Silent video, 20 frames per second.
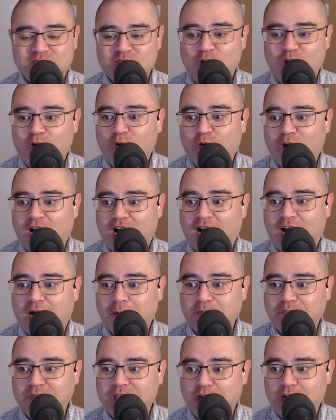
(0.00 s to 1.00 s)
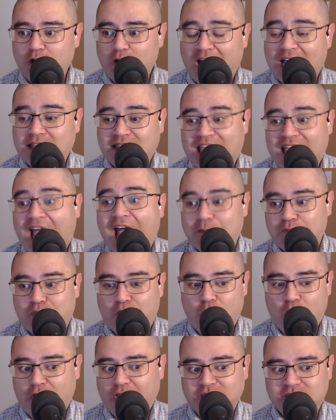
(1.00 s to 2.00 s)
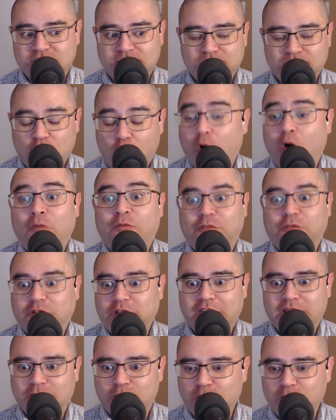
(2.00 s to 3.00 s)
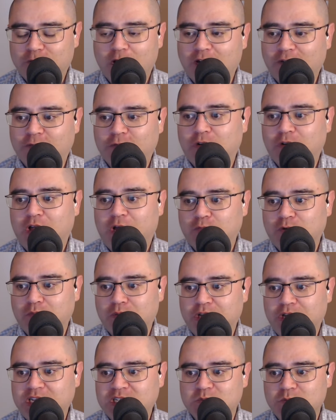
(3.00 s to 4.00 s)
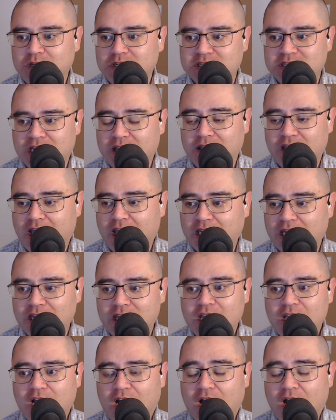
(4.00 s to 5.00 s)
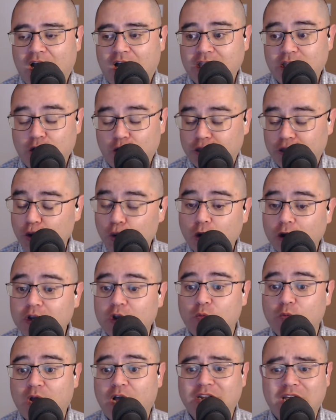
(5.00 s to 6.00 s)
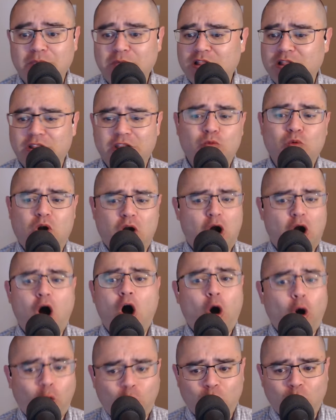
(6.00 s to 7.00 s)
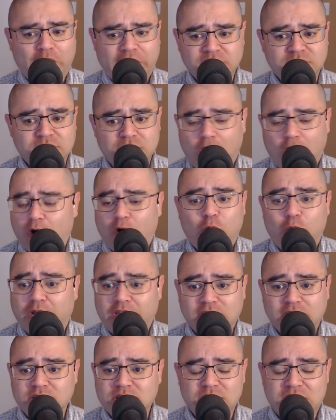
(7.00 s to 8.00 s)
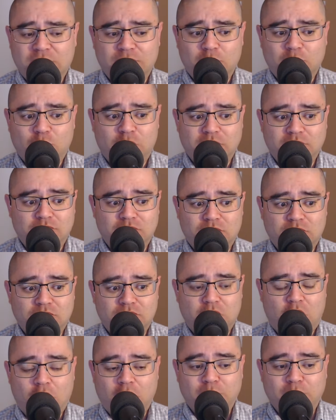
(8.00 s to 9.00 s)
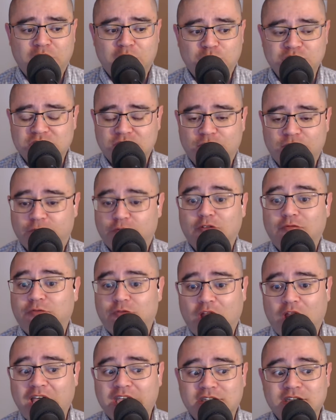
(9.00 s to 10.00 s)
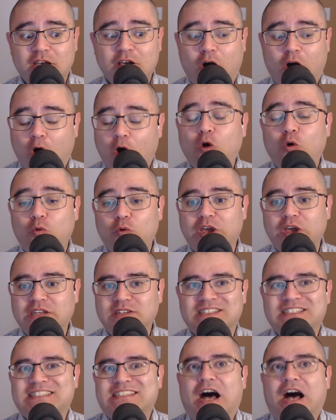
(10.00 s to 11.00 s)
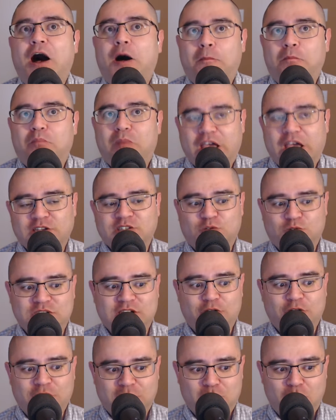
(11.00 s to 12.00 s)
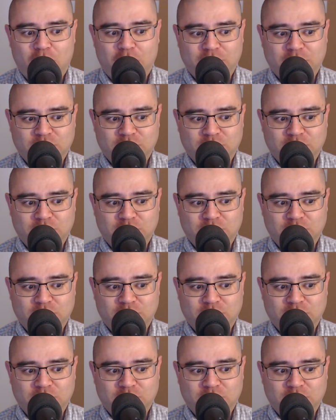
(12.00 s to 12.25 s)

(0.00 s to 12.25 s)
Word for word: So, um, you know, at that point, hopefully we've got a full on replacement, and then uh, you know the workaround. I mean, there were always, always, even when when Harmony was in full flight, always some esoteric yeah.